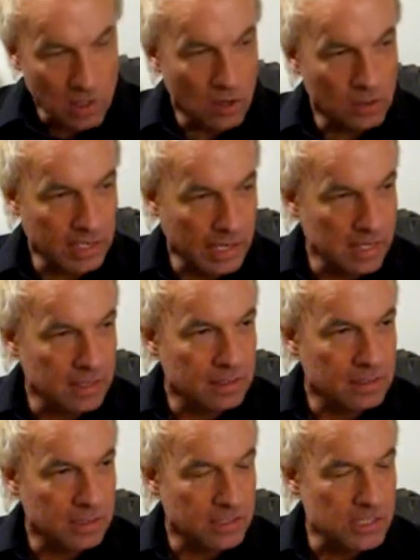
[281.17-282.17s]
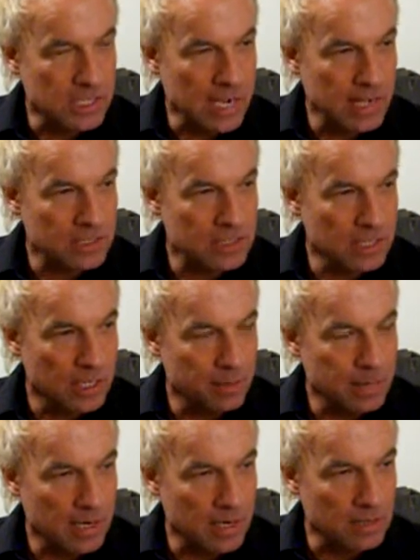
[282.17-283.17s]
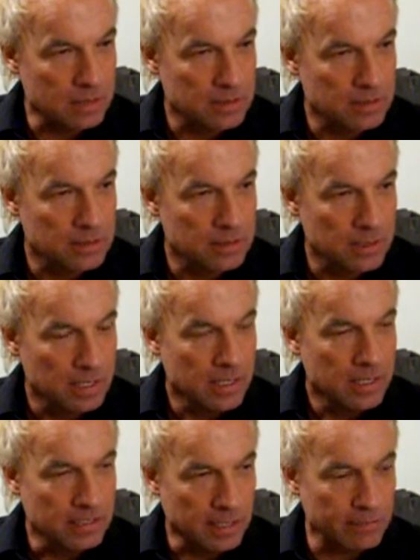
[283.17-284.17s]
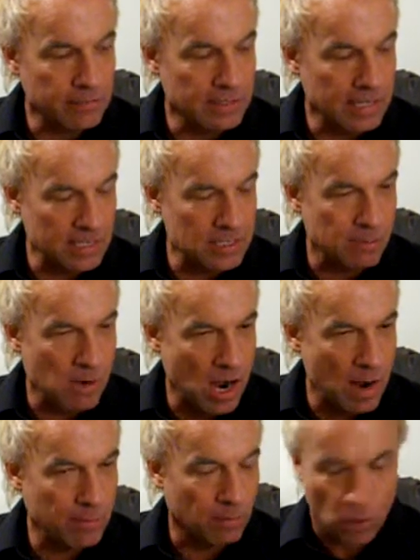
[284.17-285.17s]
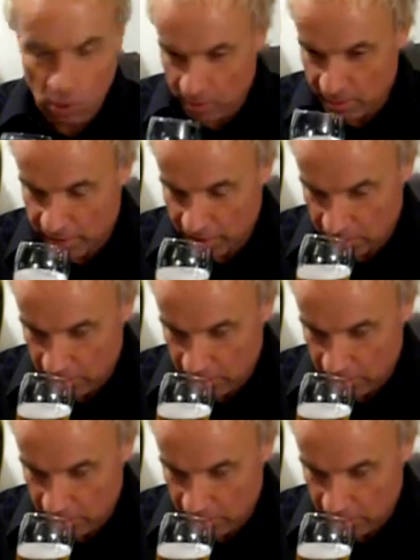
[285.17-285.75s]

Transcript: Okay, it's got some definitely got some hop aroma